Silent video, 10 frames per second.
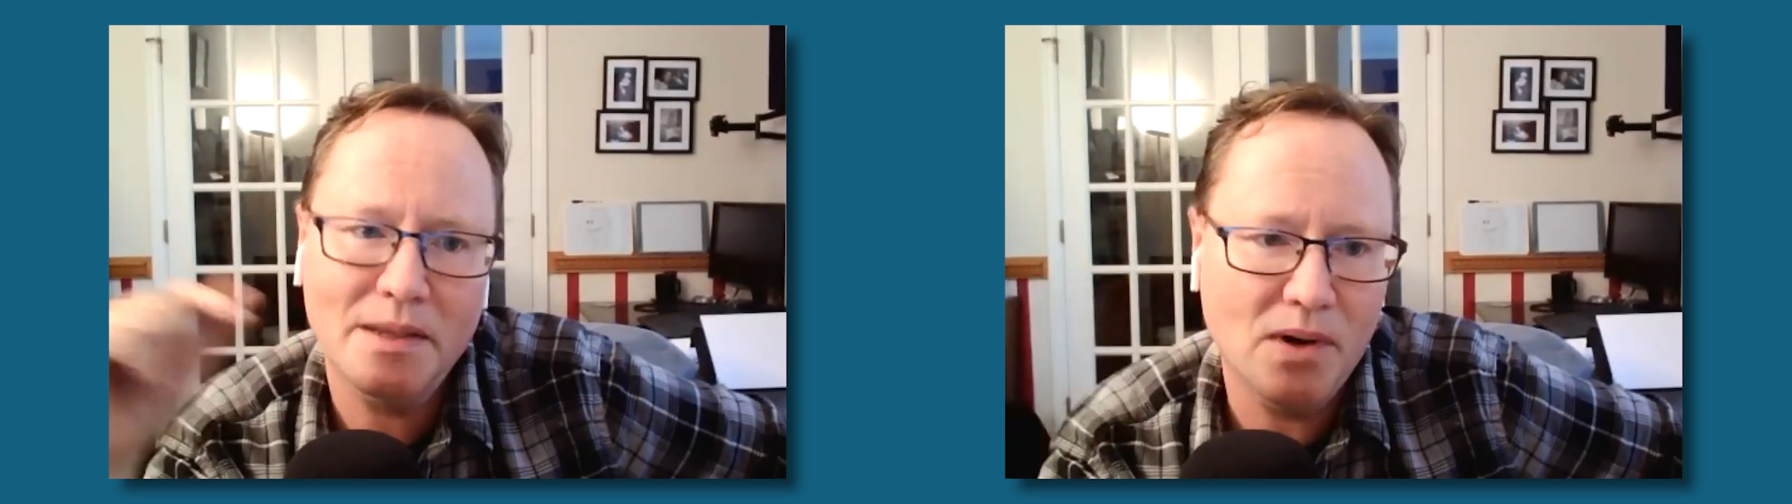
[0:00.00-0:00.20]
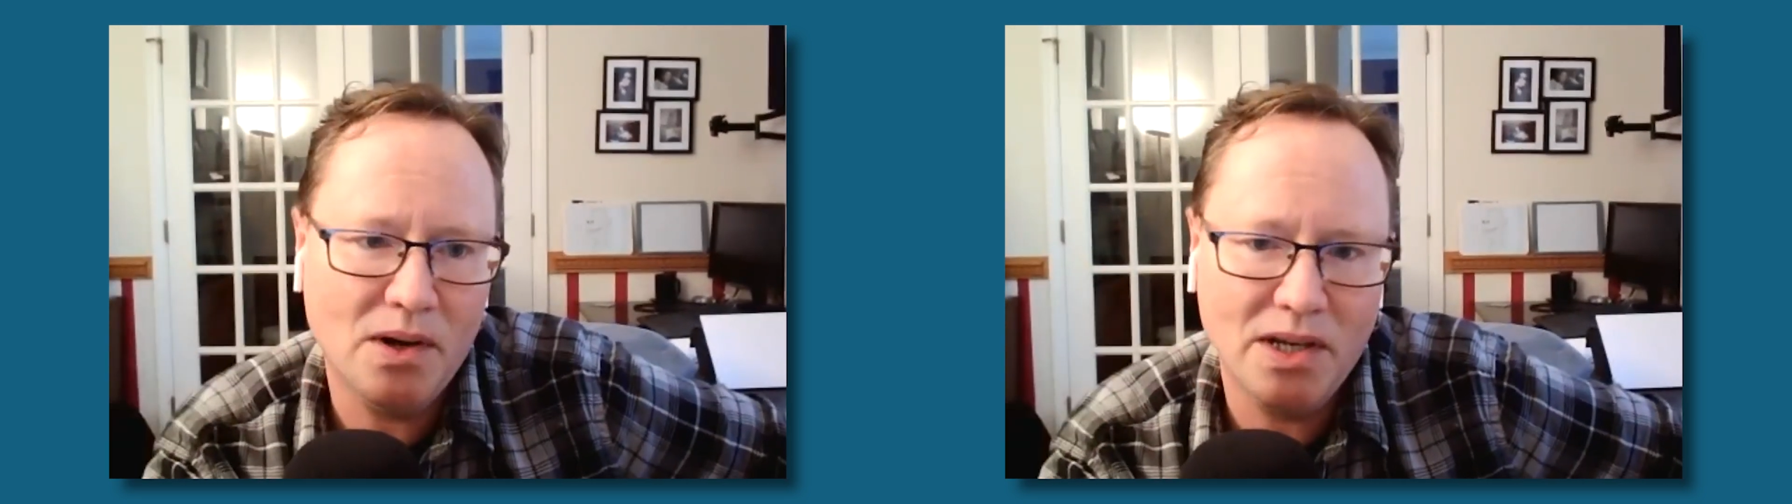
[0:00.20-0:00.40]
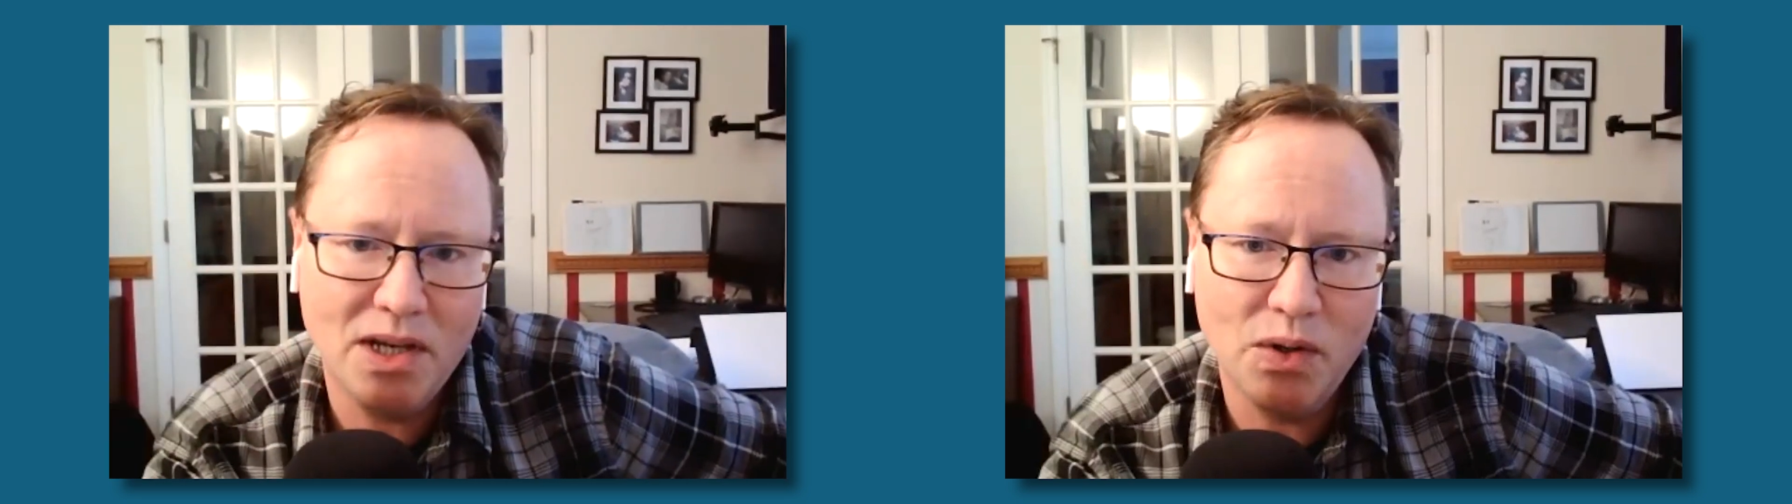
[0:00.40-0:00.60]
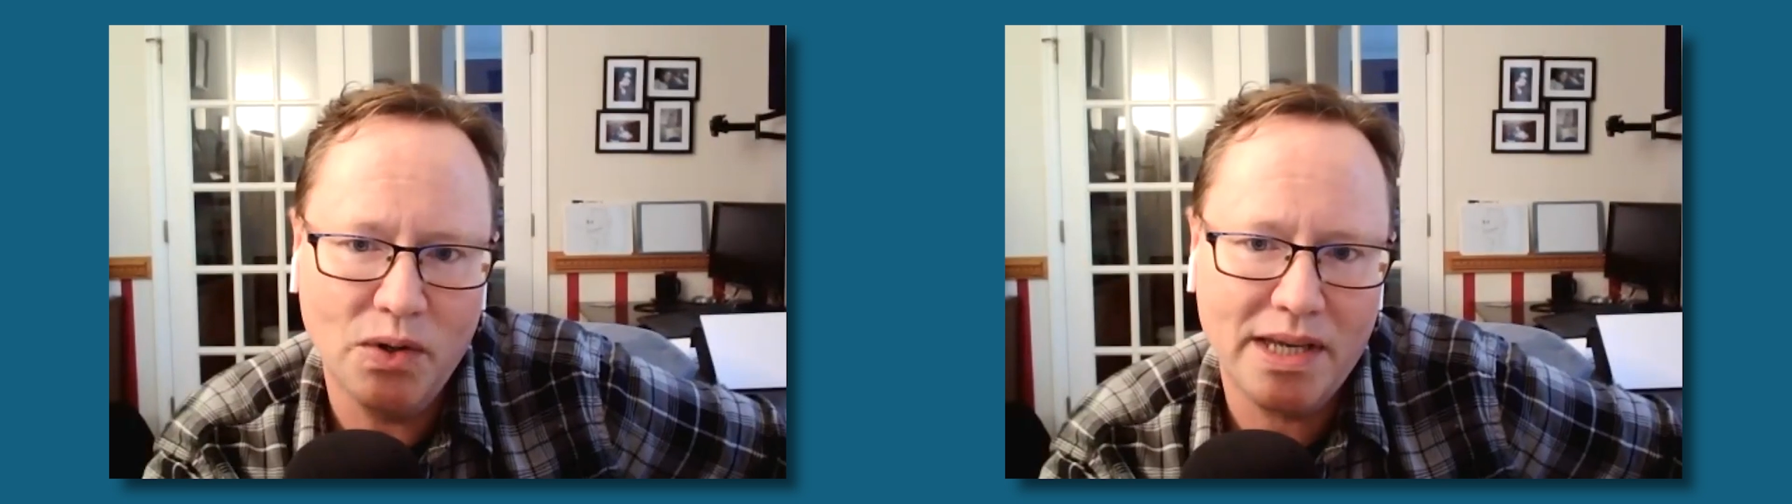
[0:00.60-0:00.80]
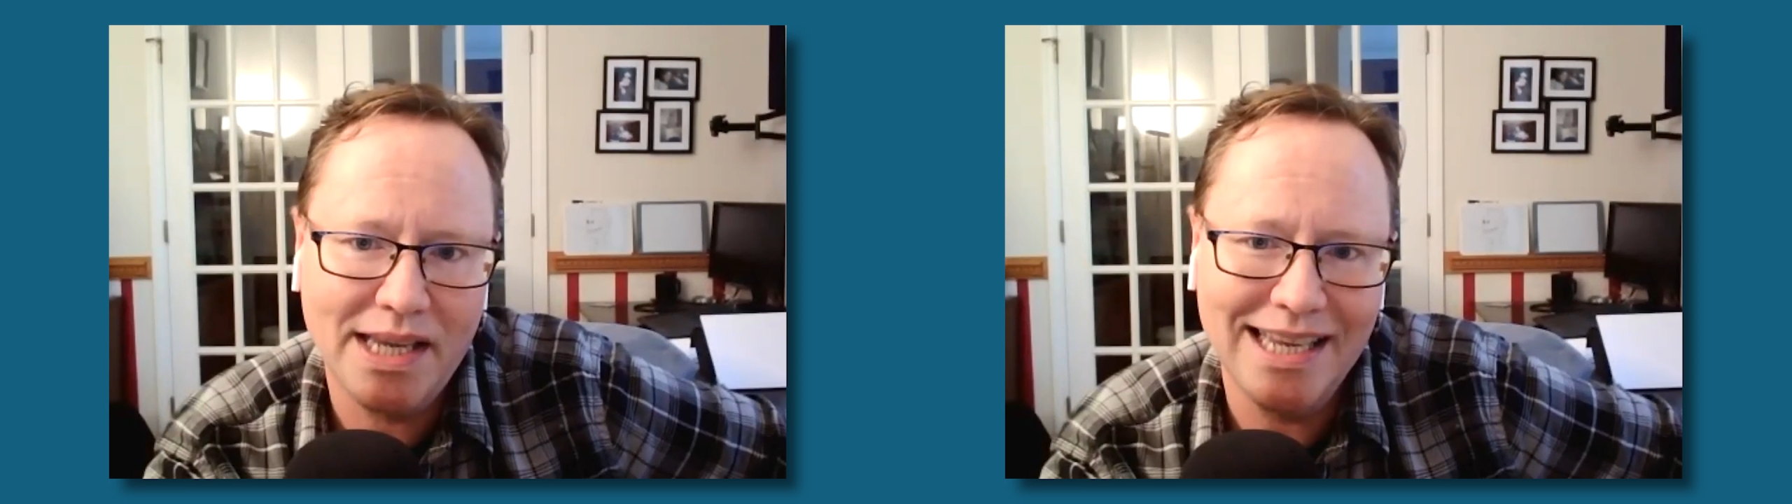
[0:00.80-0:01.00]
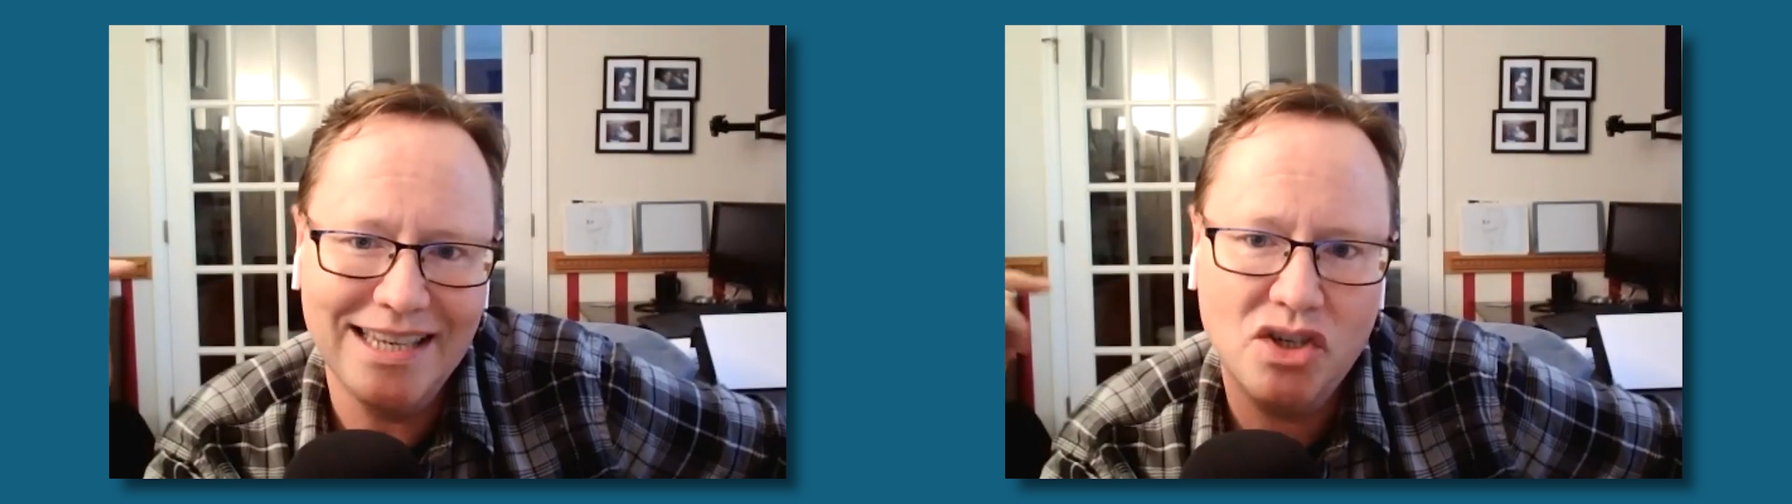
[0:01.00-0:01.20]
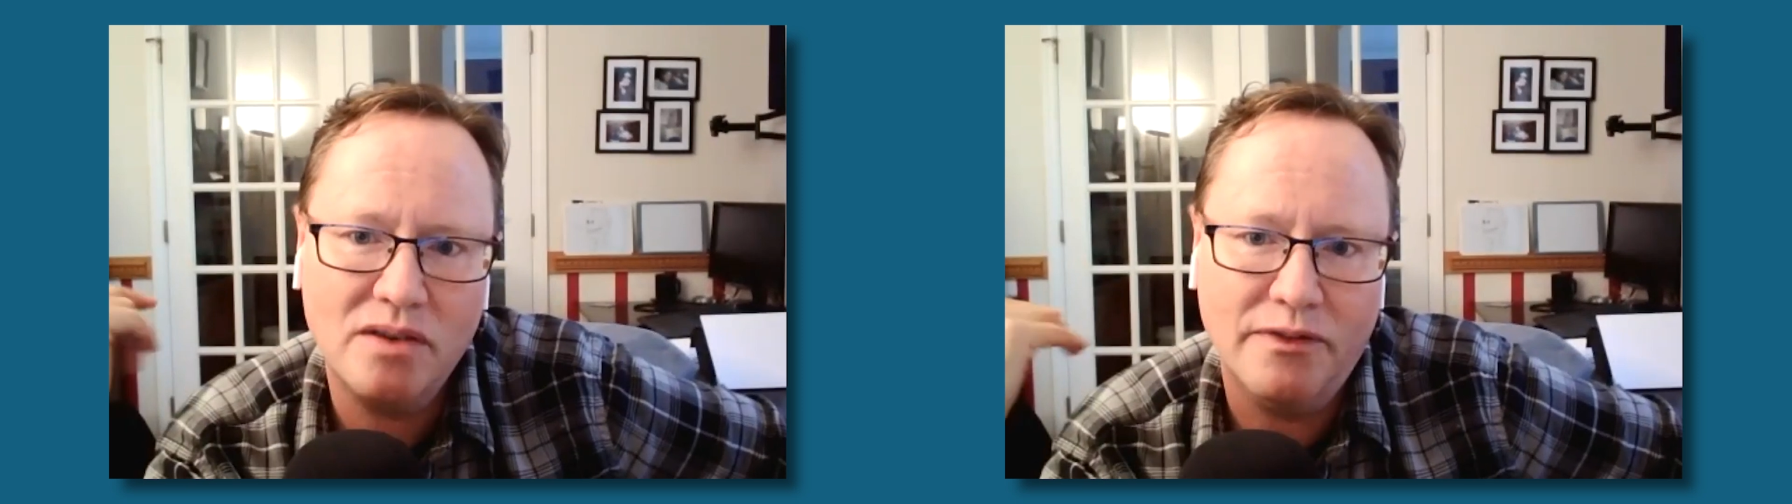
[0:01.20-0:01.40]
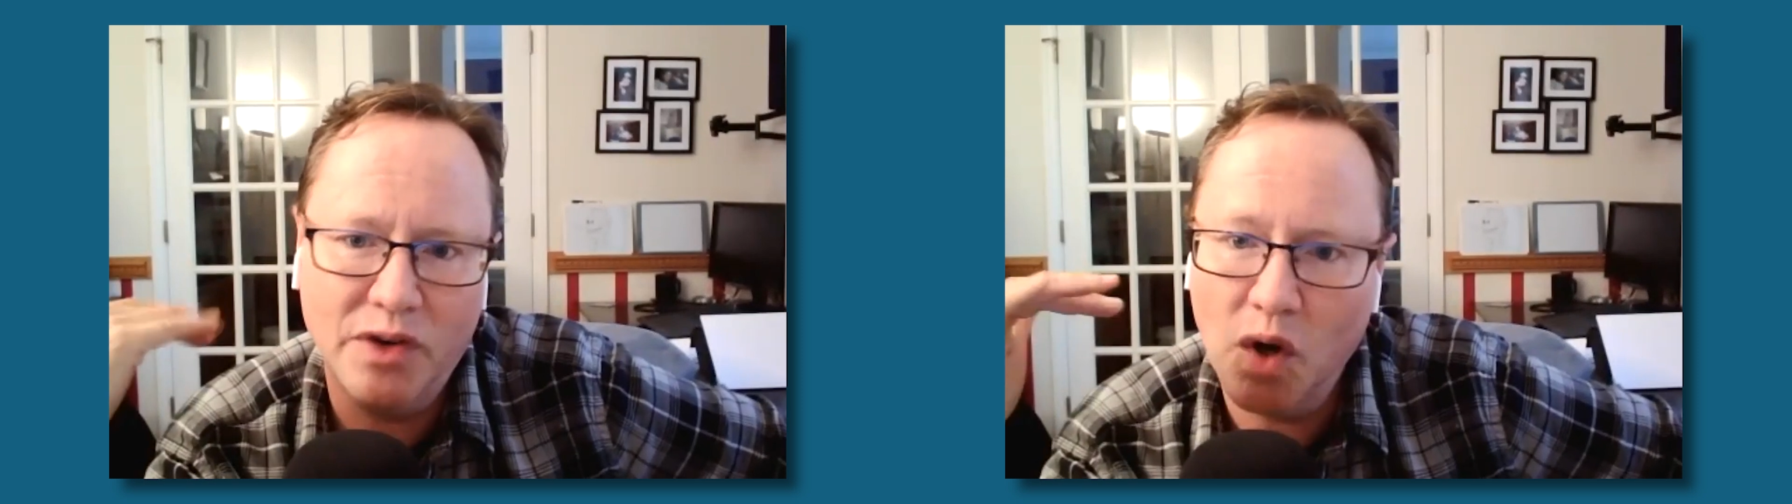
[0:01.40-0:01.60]
Mark, and Luke is
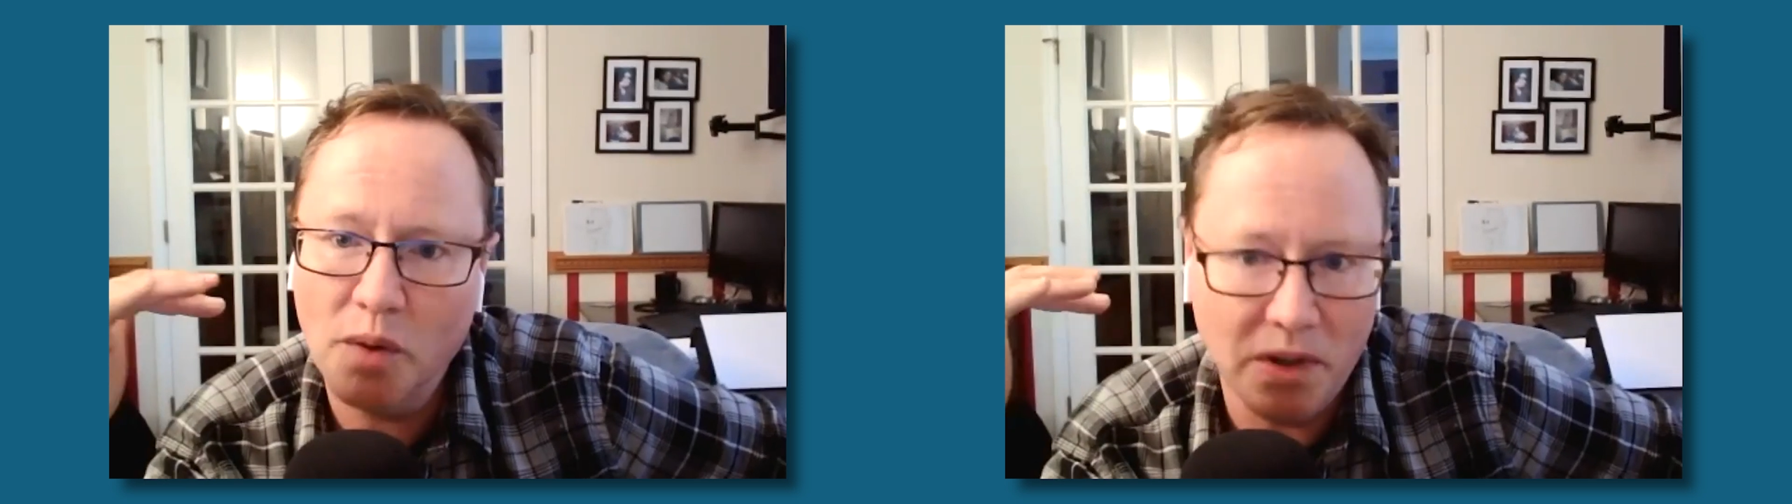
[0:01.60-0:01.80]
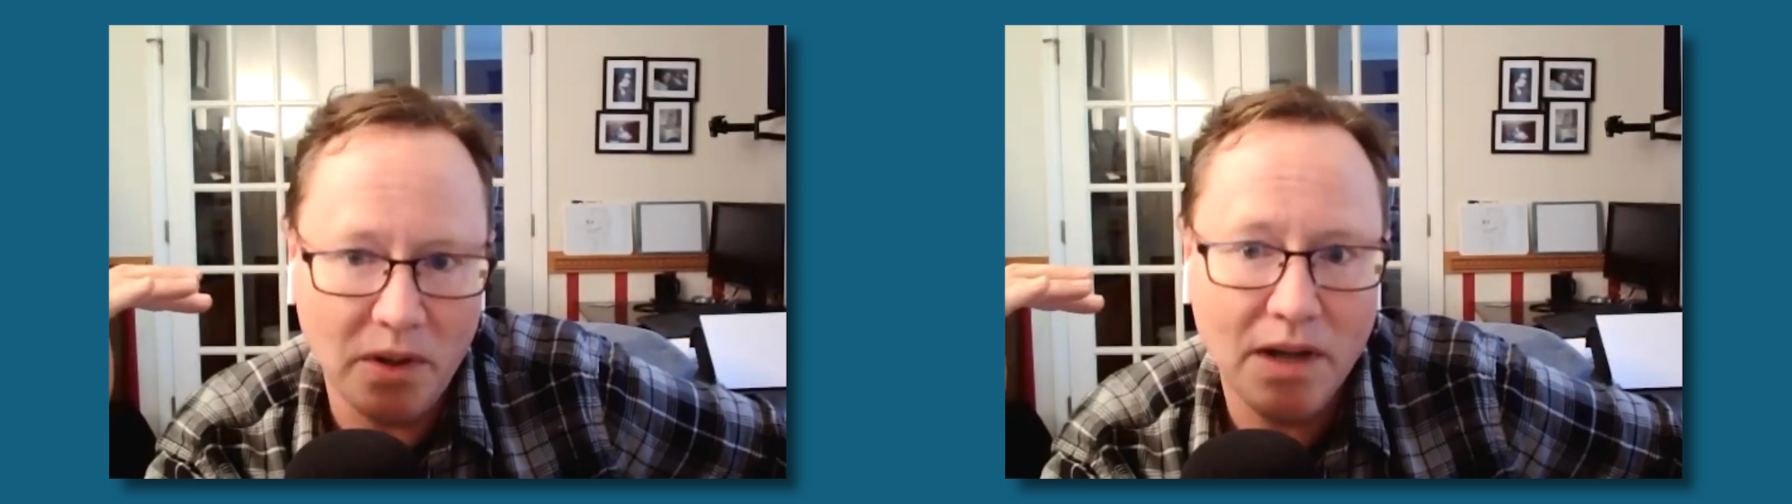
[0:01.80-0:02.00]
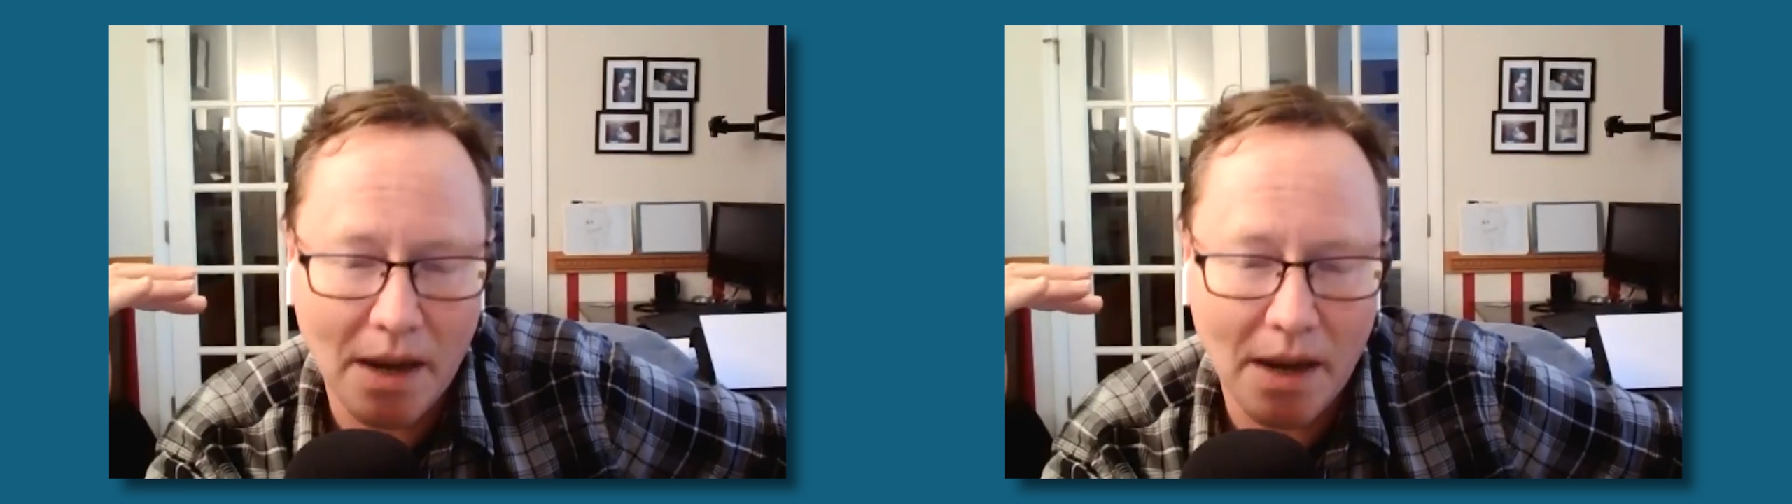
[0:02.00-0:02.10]
just phenomenal.